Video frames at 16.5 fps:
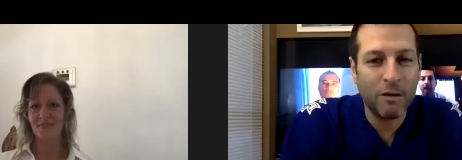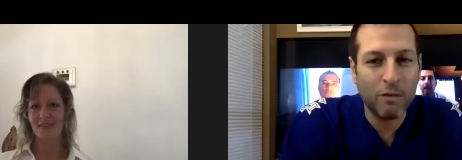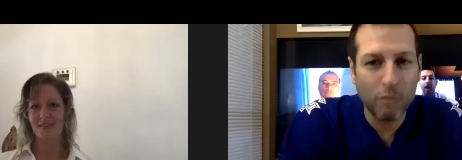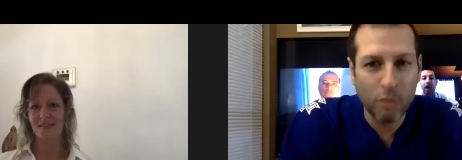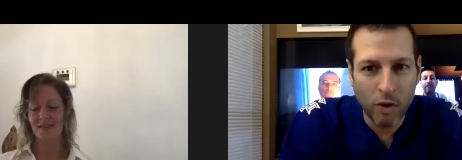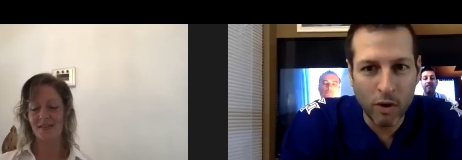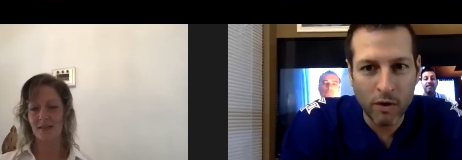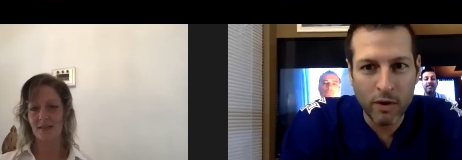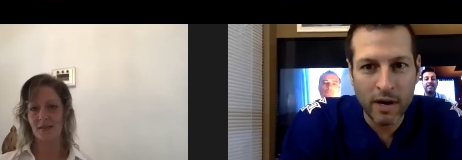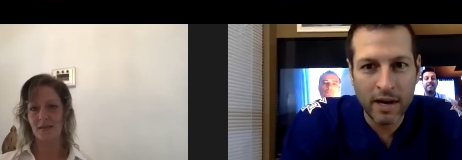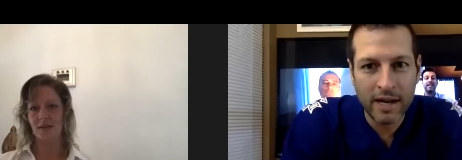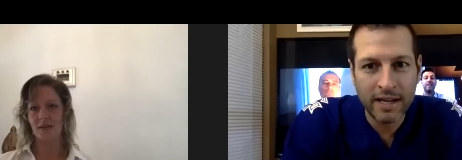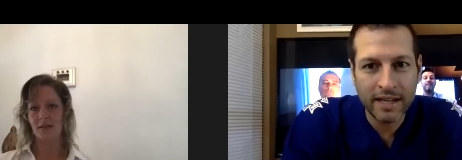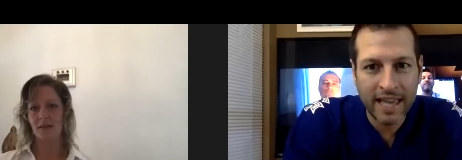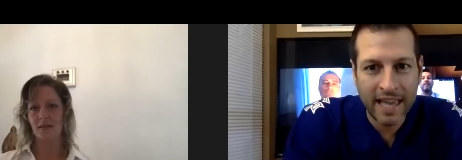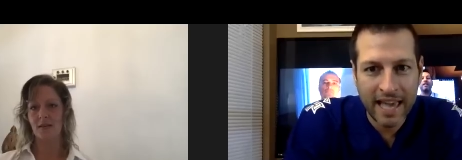
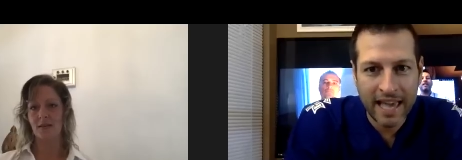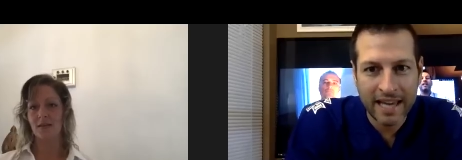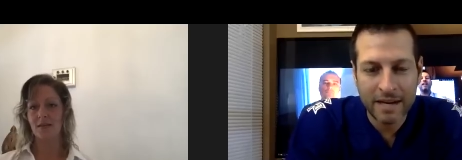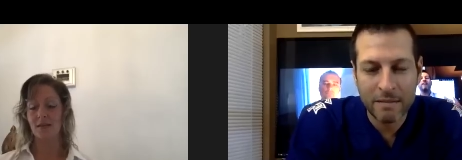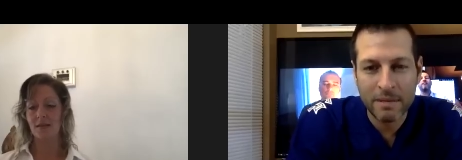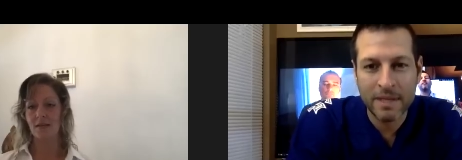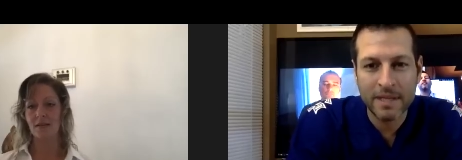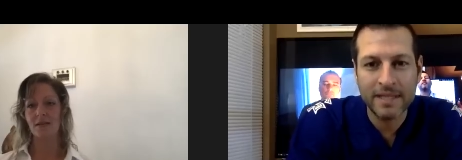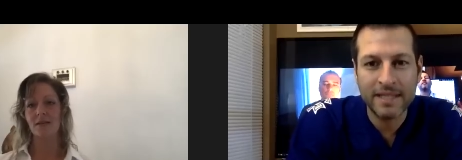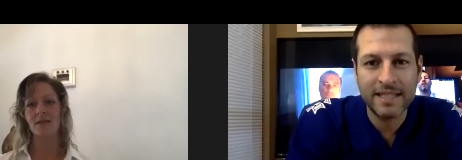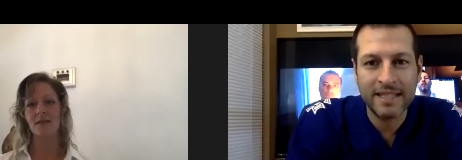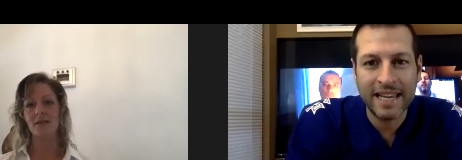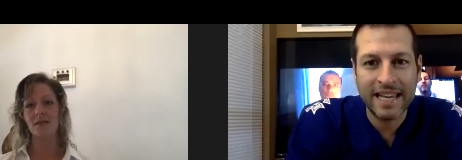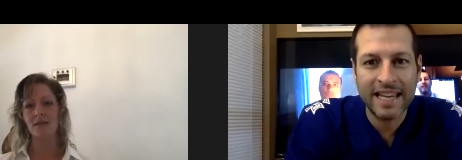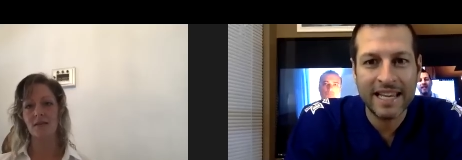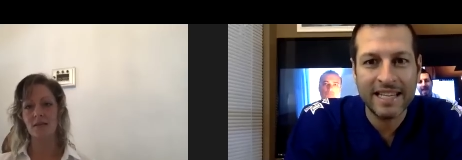Speaker 1: Aurora
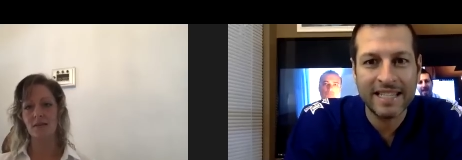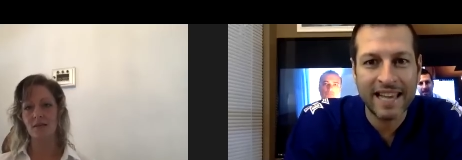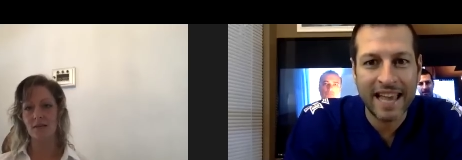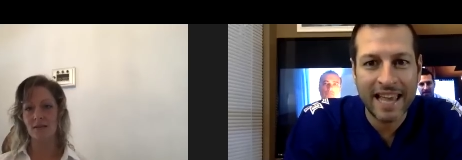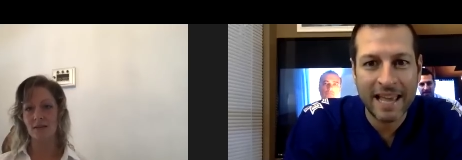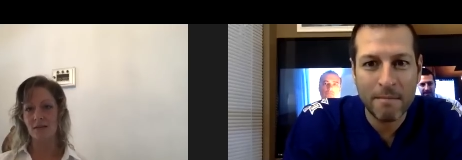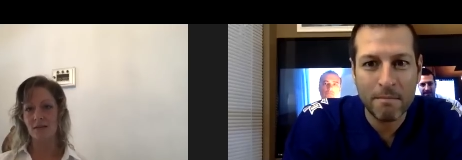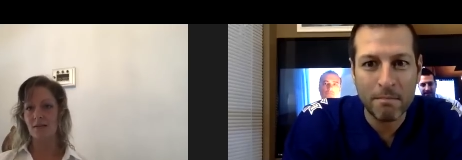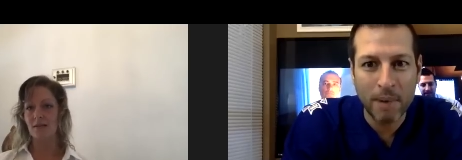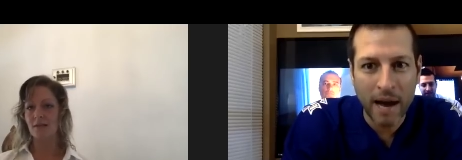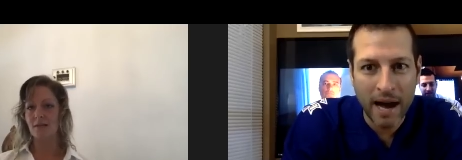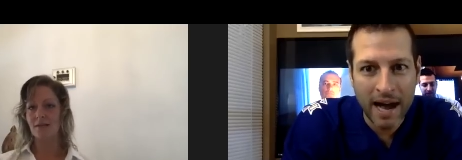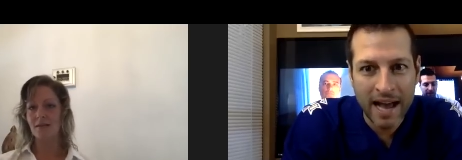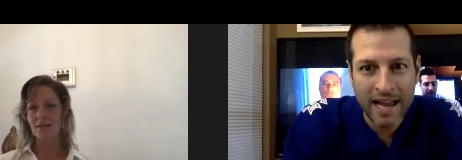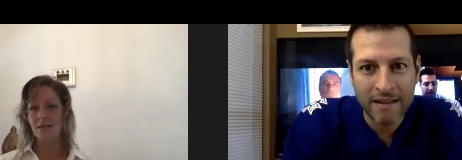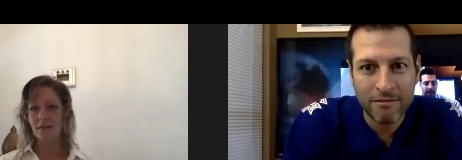cannabis is a
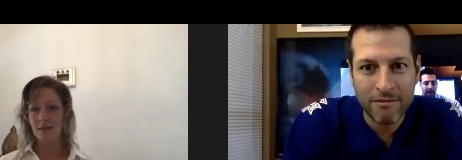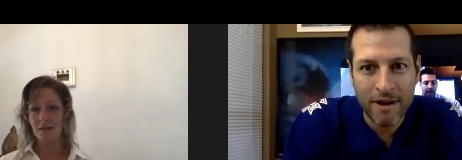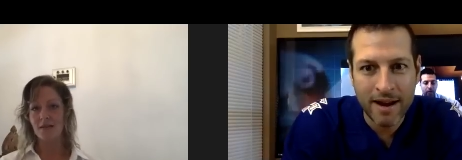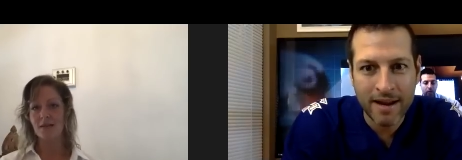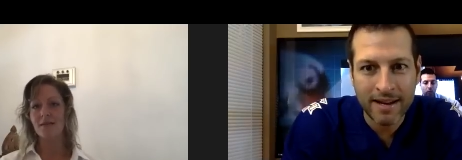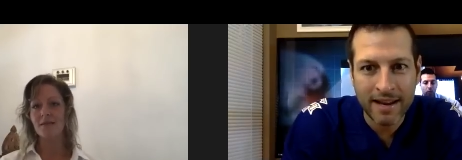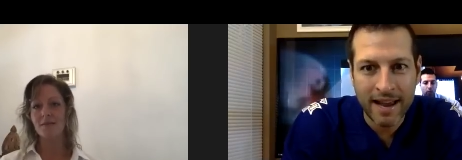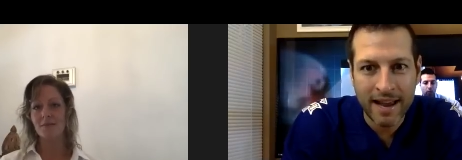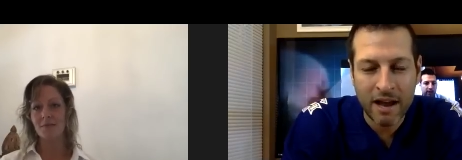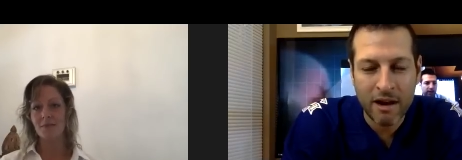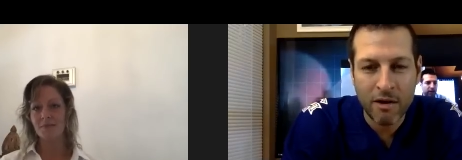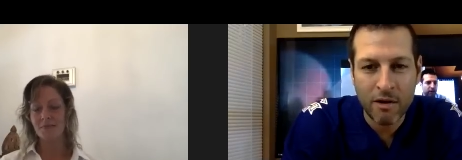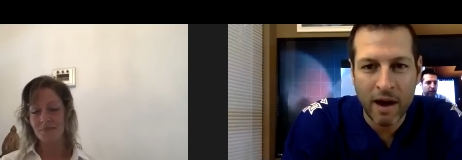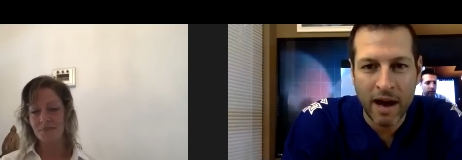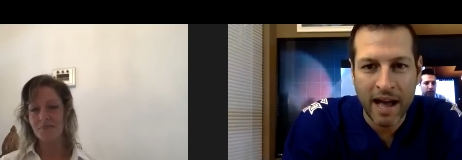buy right now.